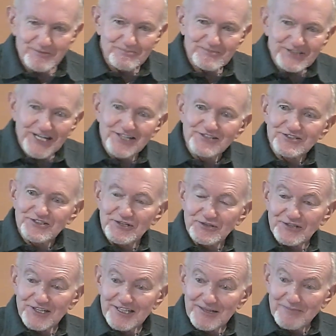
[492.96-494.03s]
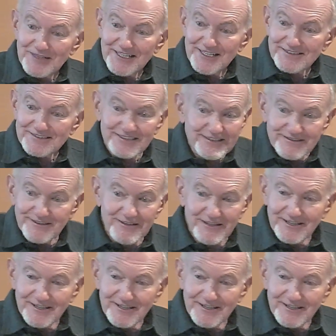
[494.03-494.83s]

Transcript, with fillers: changes you're trying to make, that